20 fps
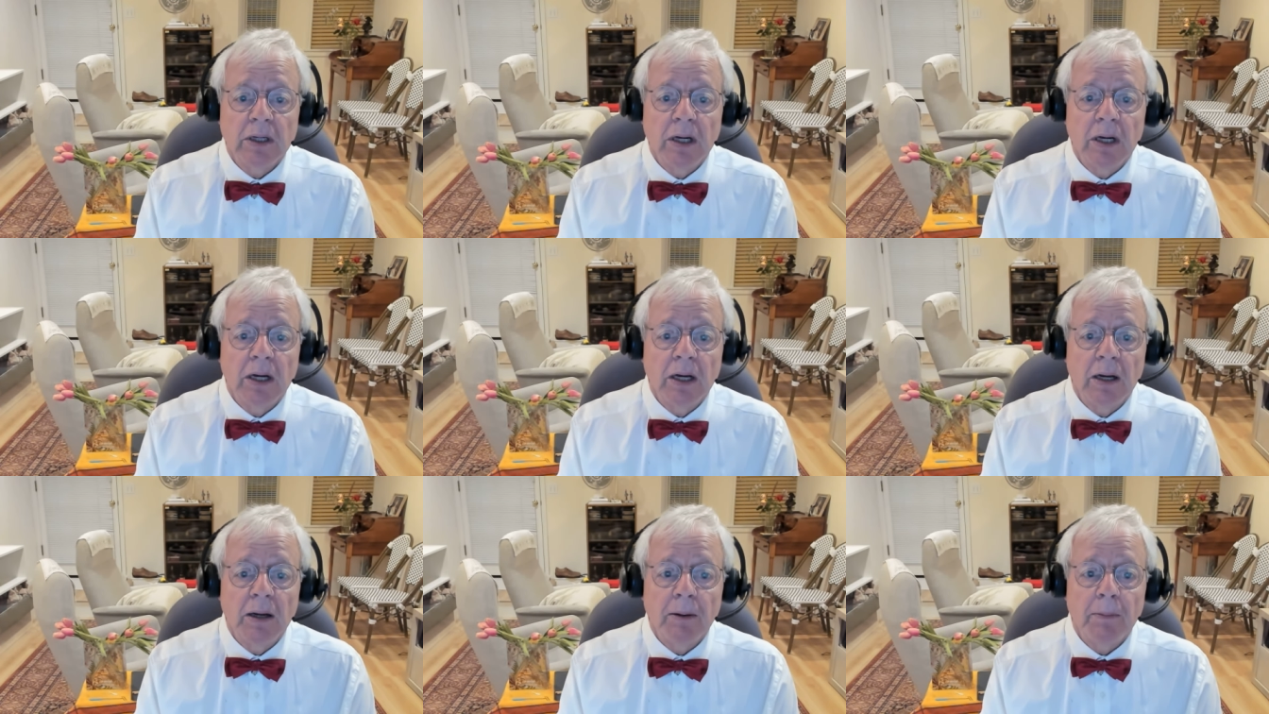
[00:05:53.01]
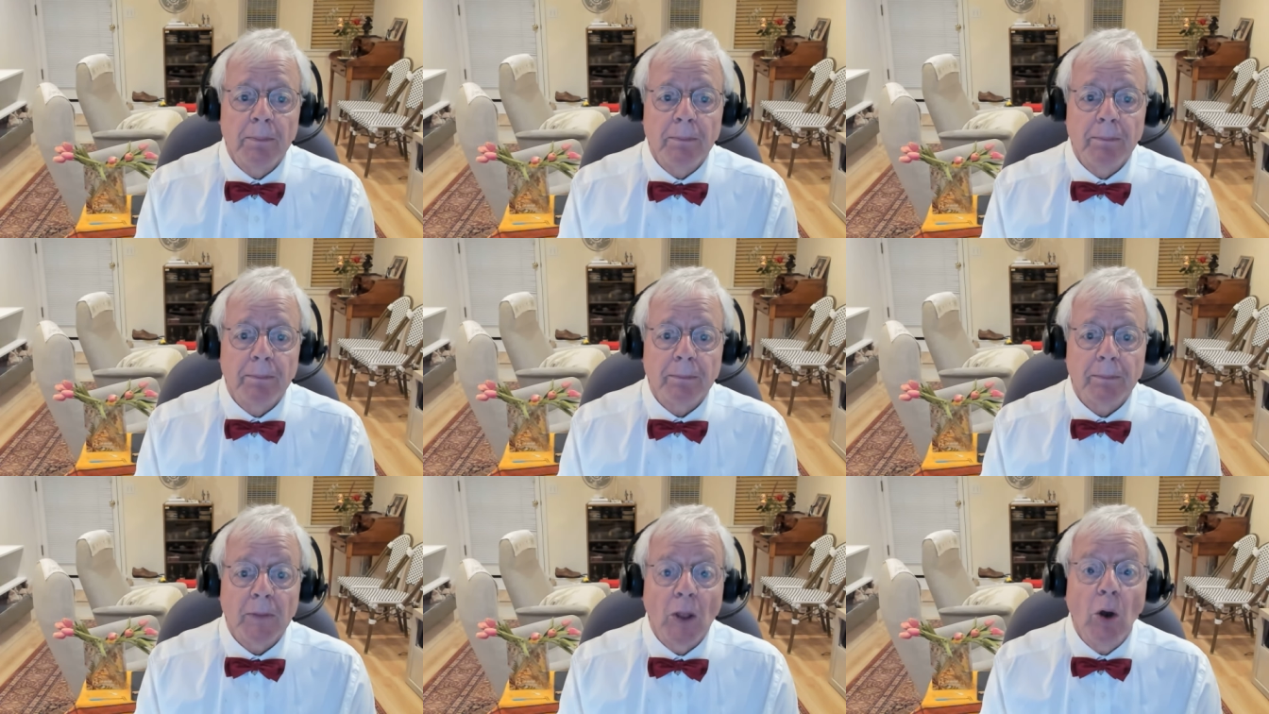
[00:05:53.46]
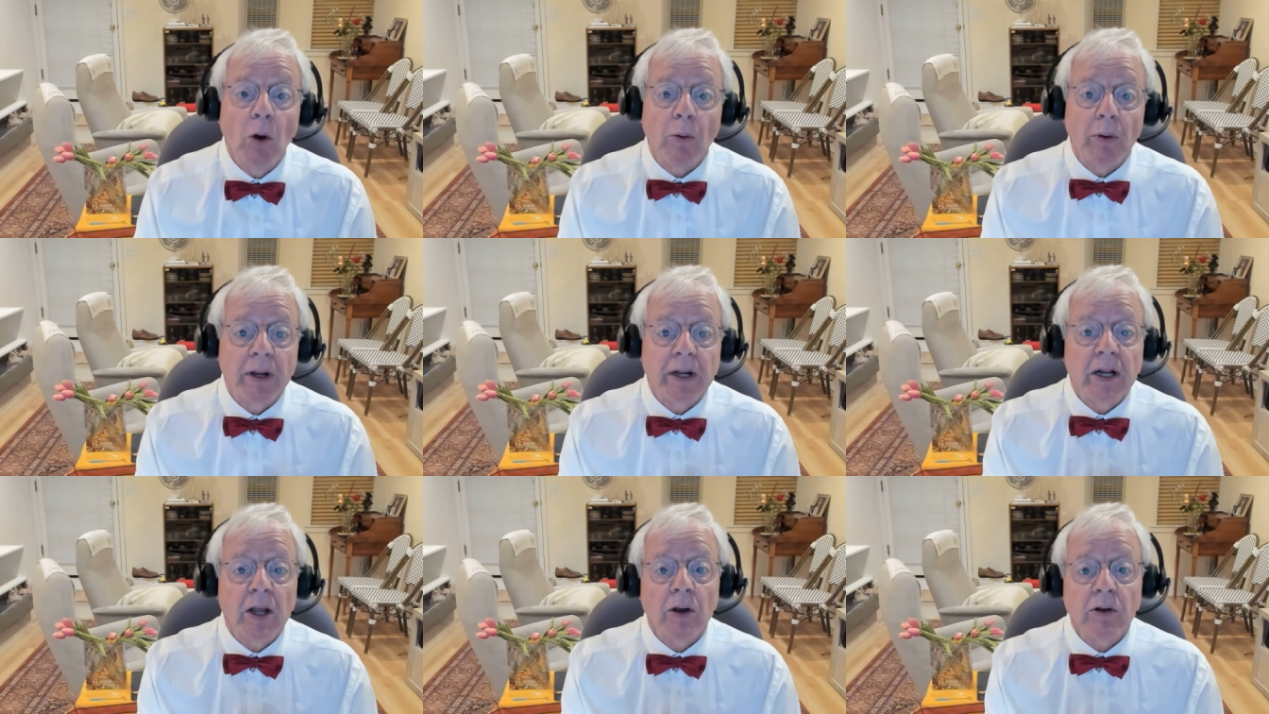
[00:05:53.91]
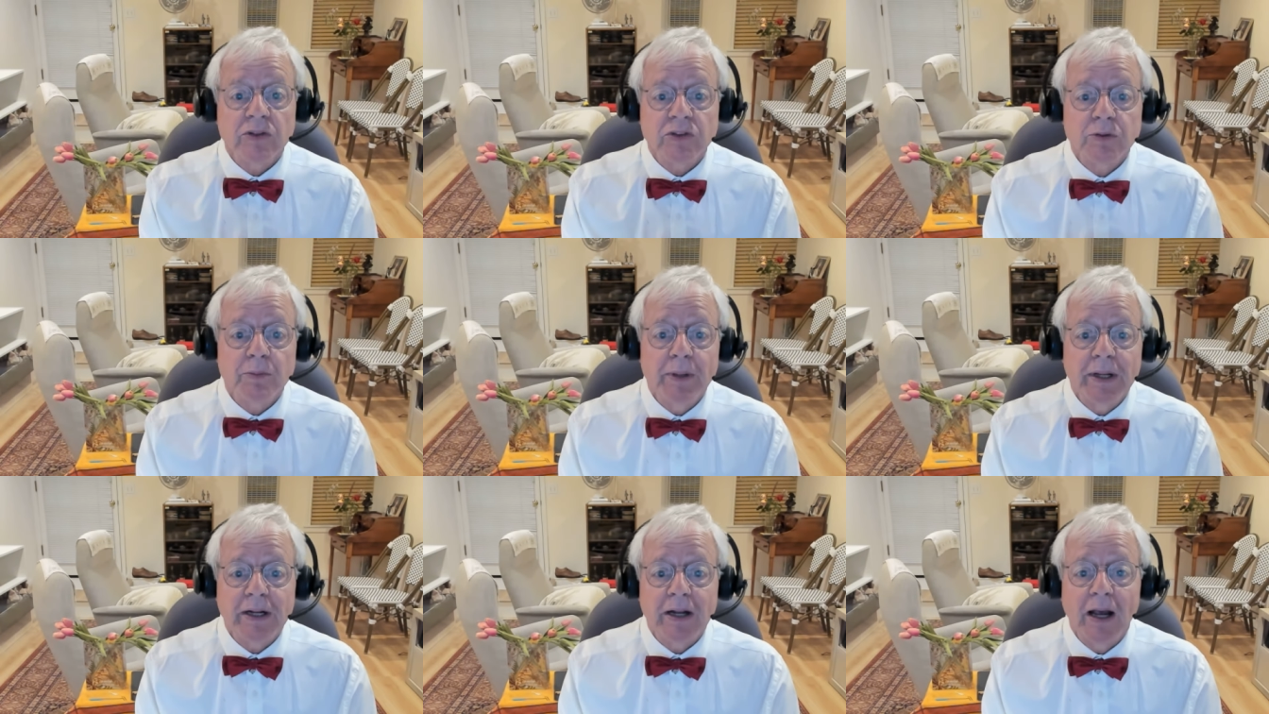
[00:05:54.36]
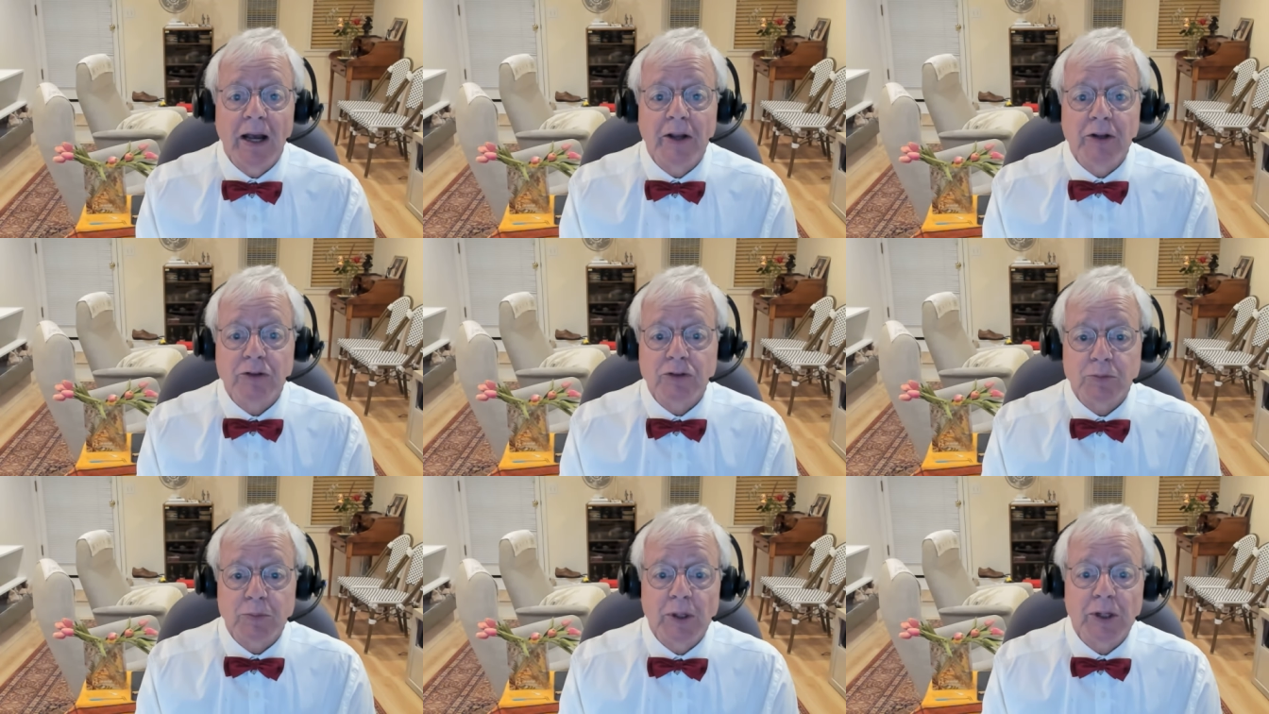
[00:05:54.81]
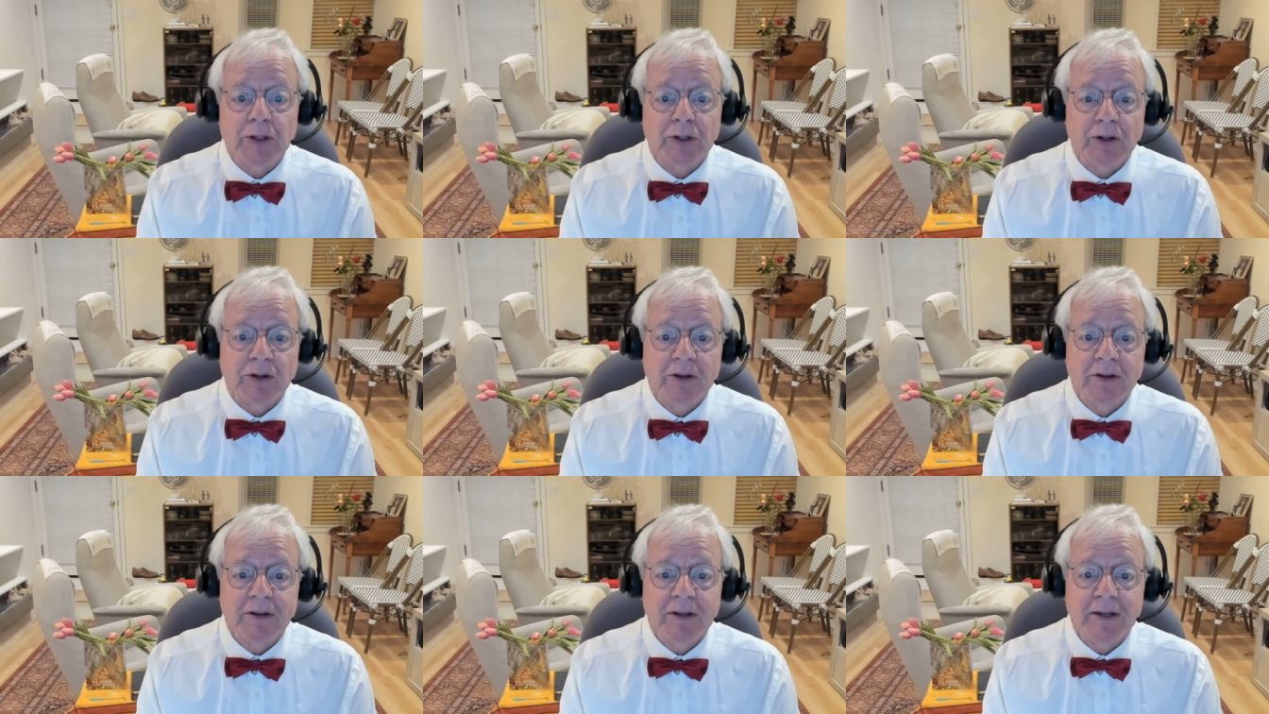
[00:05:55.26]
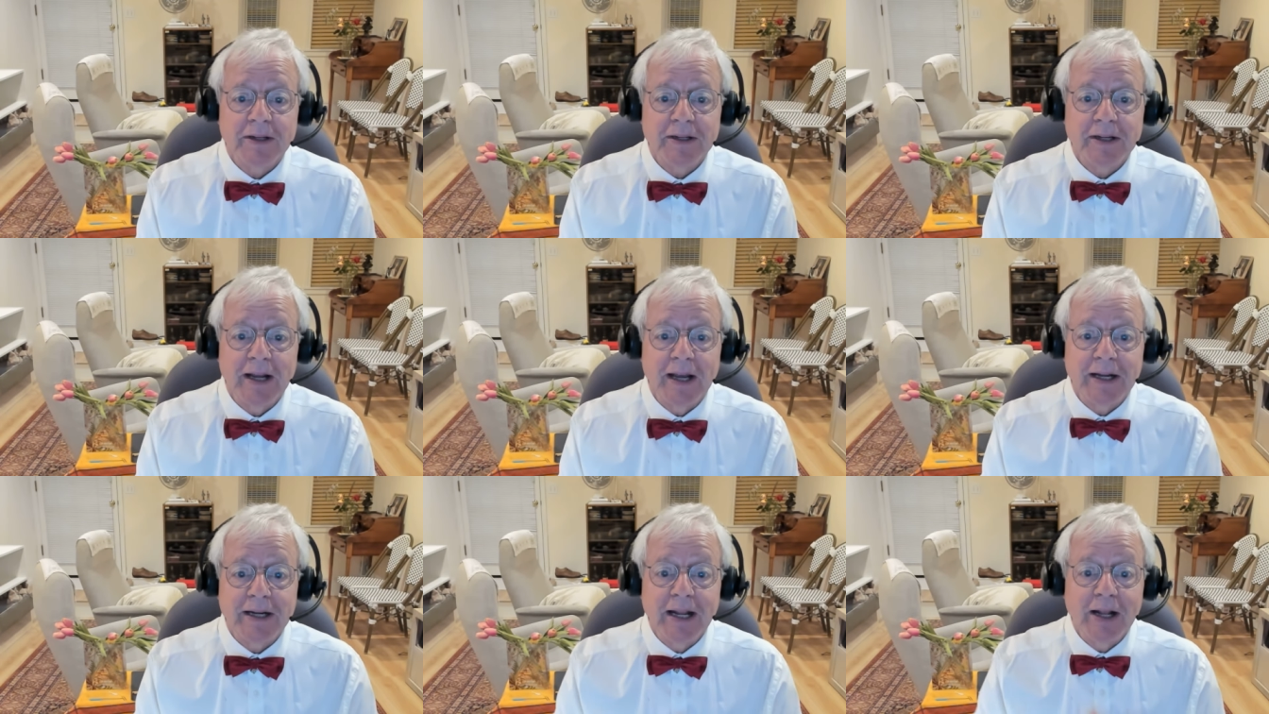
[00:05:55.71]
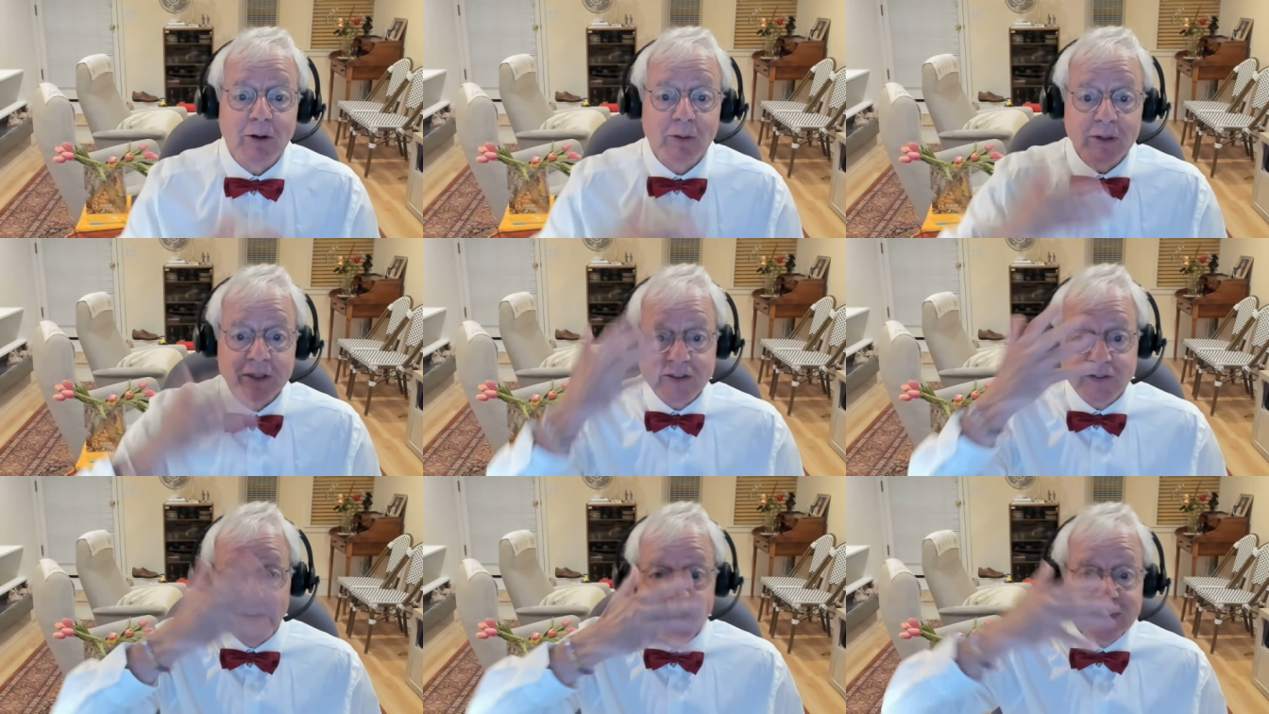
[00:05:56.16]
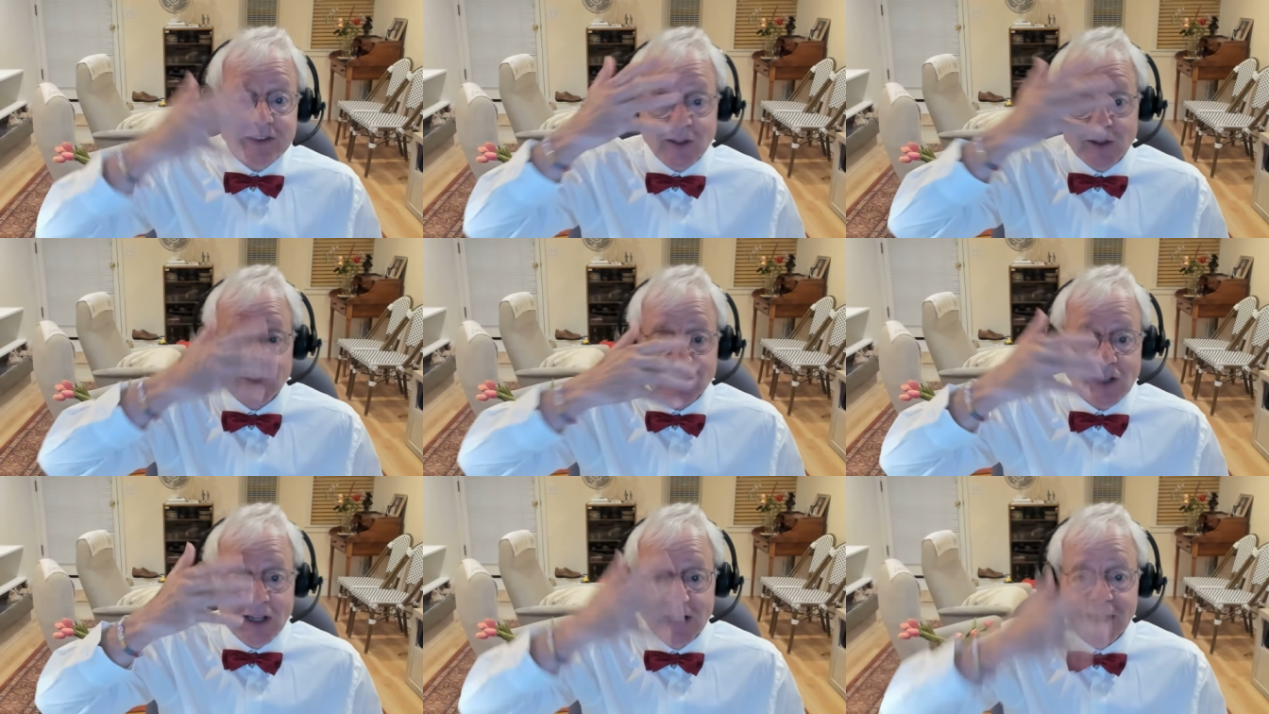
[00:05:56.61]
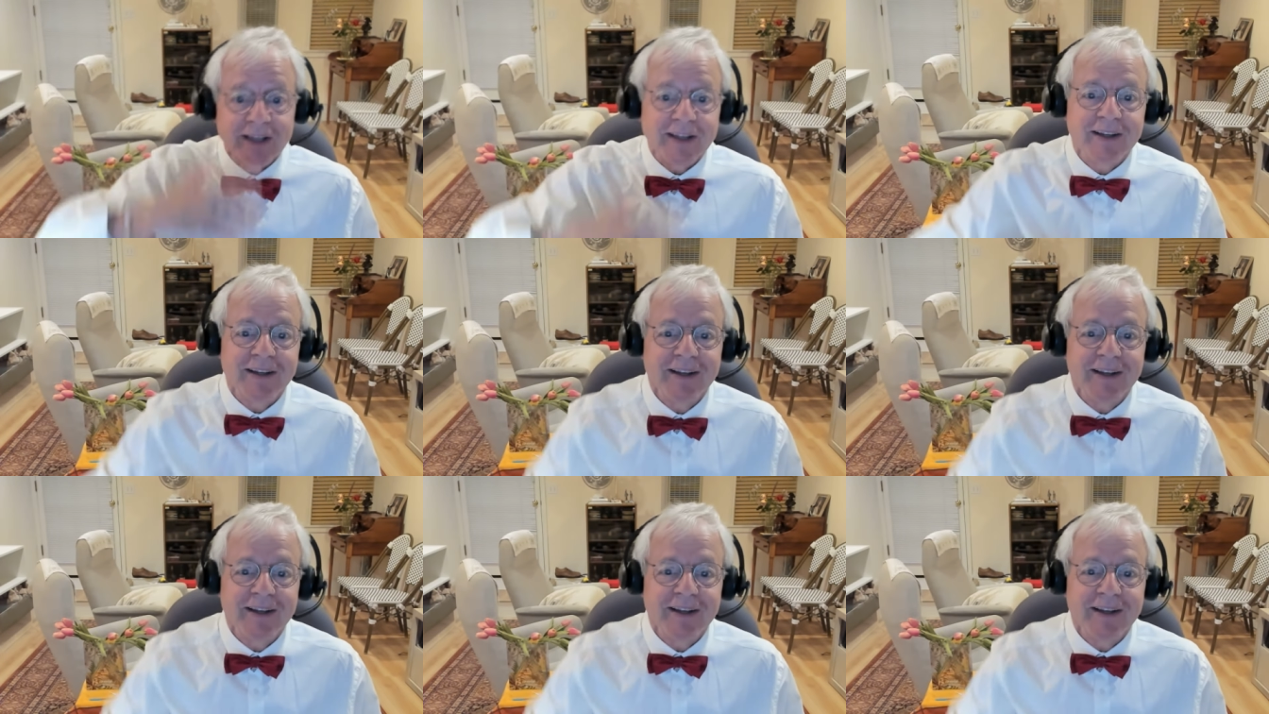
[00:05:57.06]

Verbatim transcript: Um, oh, and I also met IU's brother. And I know what his face looks like.